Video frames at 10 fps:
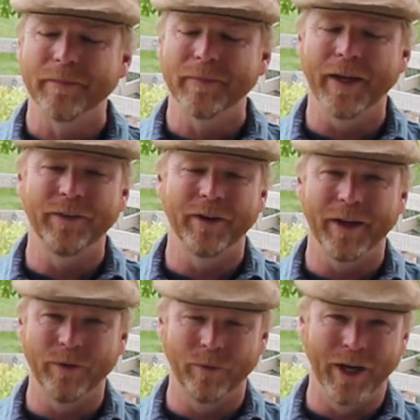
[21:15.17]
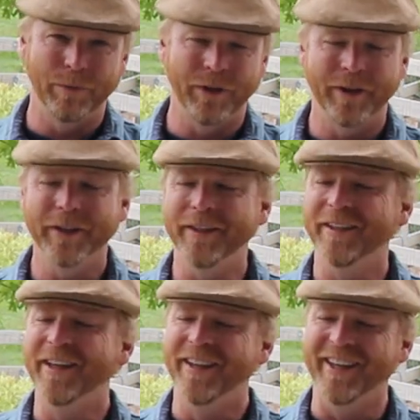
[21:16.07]
And there I ramble on
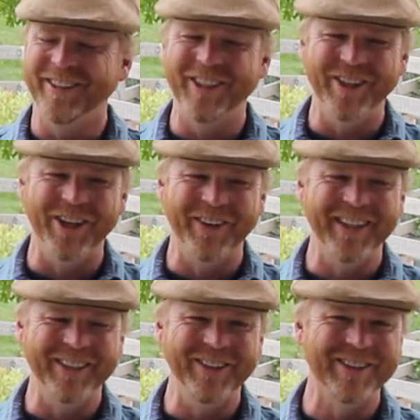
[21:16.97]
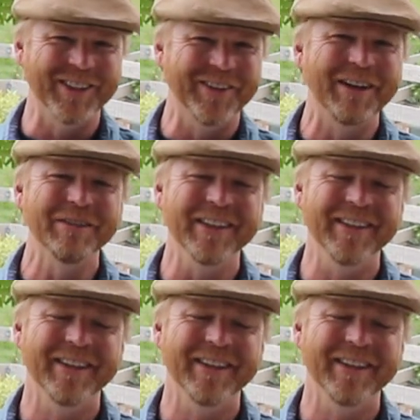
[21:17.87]
again, as you know I do so often.